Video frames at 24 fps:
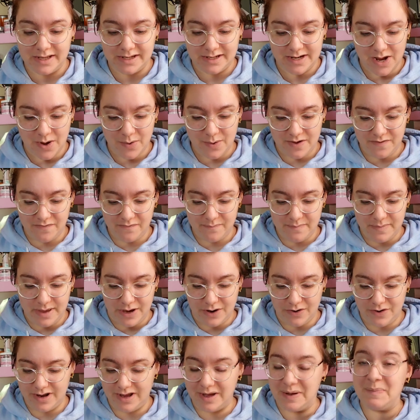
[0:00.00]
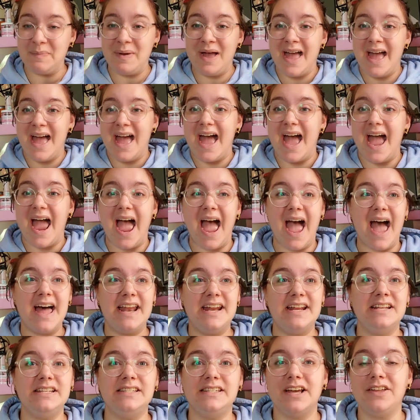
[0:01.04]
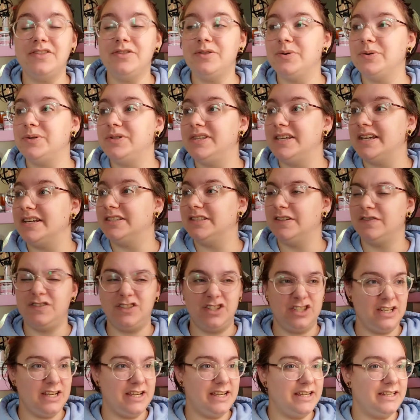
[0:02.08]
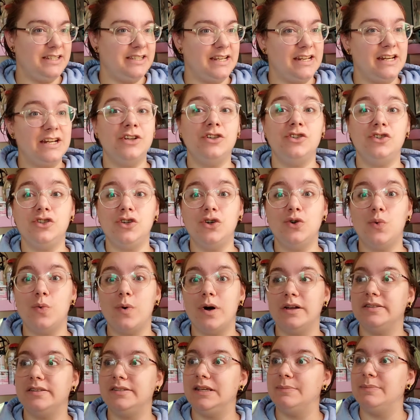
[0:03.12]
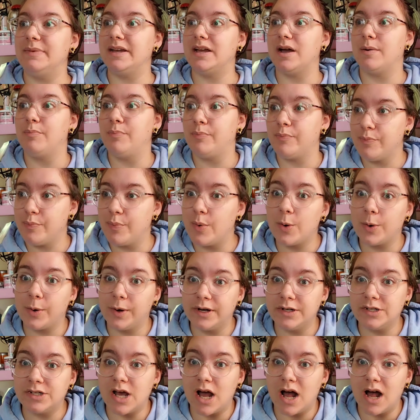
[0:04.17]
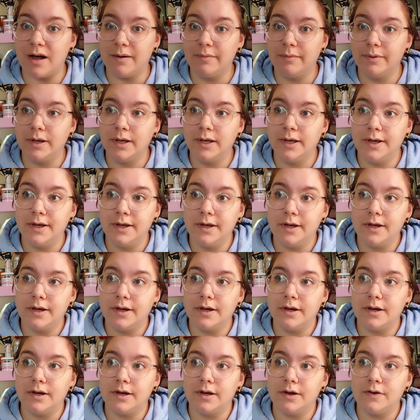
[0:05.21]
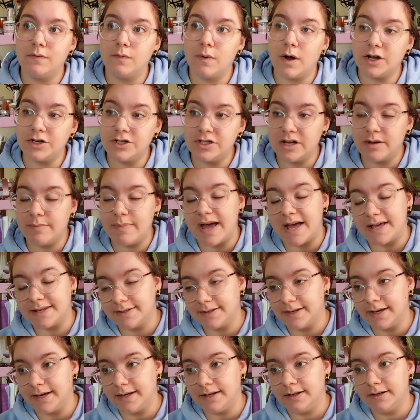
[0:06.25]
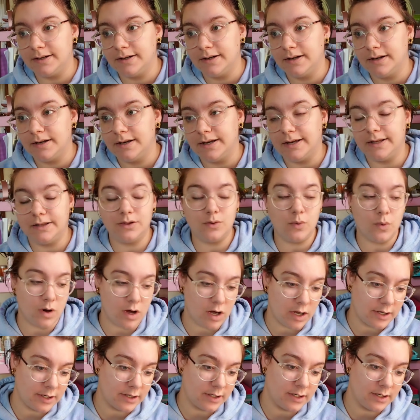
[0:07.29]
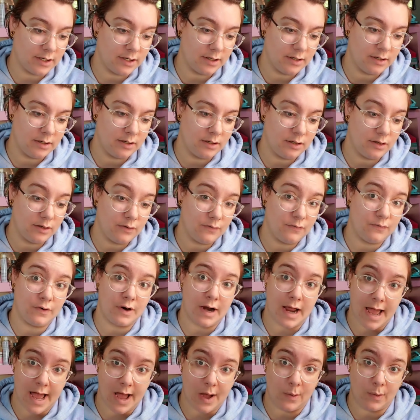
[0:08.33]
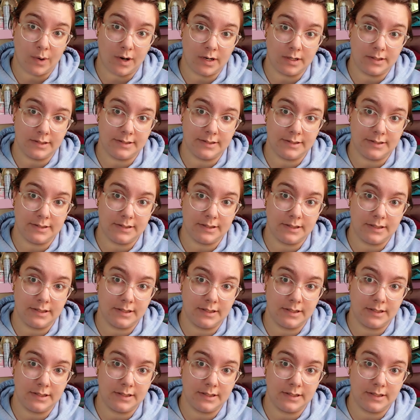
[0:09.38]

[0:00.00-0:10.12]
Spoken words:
Now, if Miriam hadn't done those things, if she didn't do what seemed like a boring job of watching a basket in the water for hours,